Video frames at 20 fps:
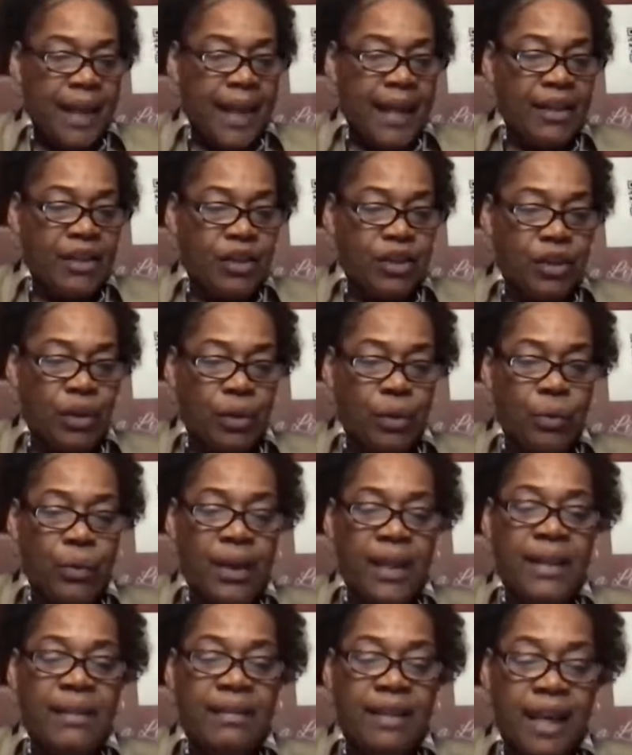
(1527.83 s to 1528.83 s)
And
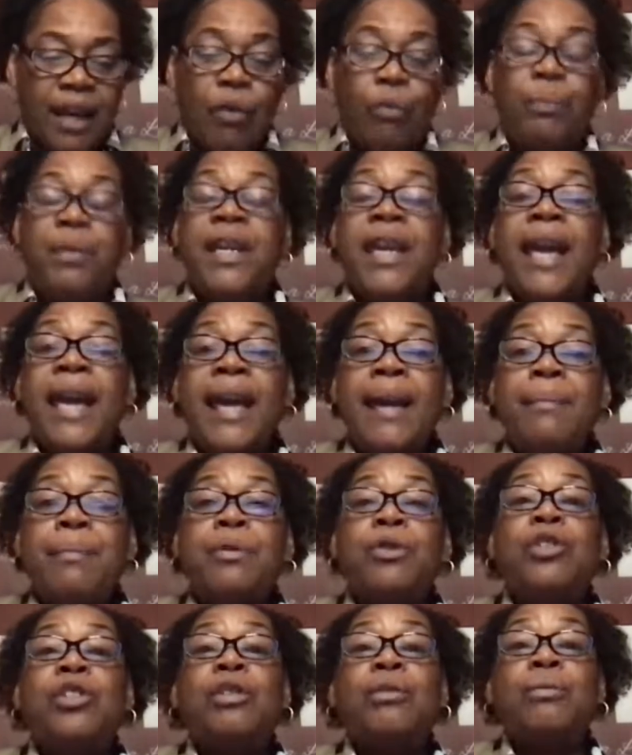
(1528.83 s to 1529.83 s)
so, and they'll be
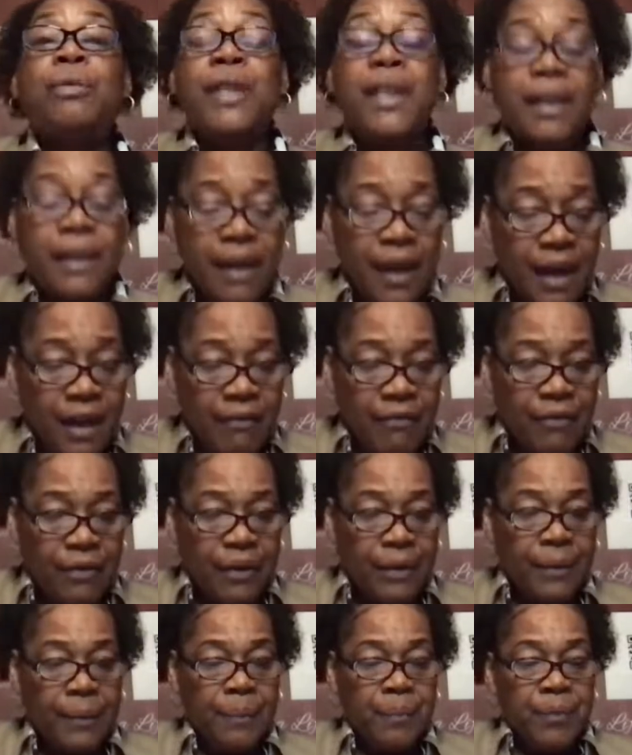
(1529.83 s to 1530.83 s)
able to
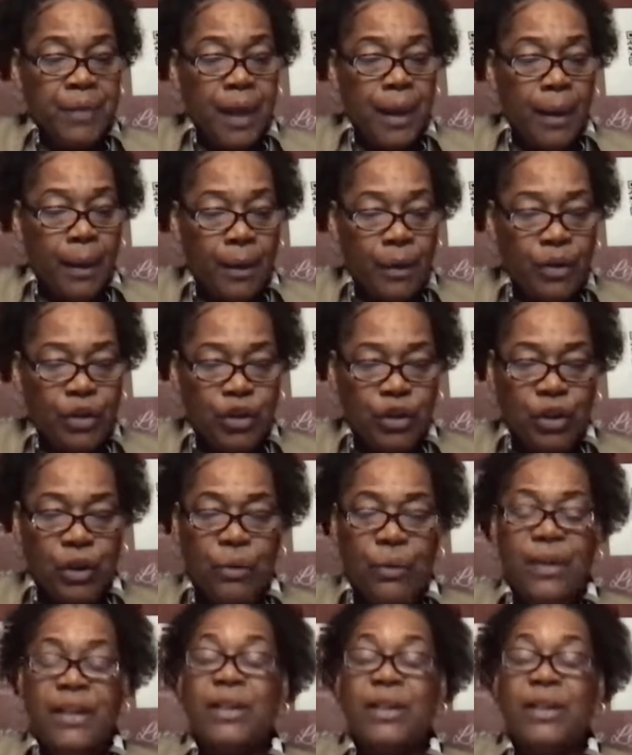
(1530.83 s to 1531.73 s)
recover also.